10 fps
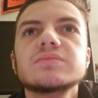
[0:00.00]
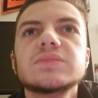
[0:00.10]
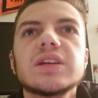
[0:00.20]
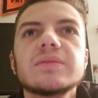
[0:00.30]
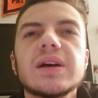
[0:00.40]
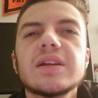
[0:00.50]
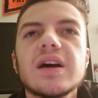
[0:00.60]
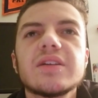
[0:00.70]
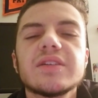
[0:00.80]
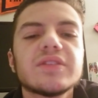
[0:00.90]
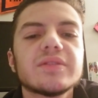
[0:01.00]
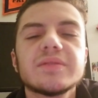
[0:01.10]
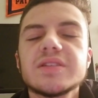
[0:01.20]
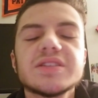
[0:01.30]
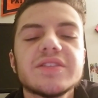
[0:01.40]
No, I don't even know.
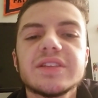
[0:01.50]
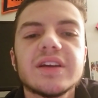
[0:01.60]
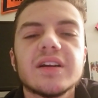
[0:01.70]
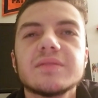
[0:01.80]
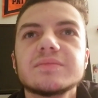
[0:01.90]
There's nothing there.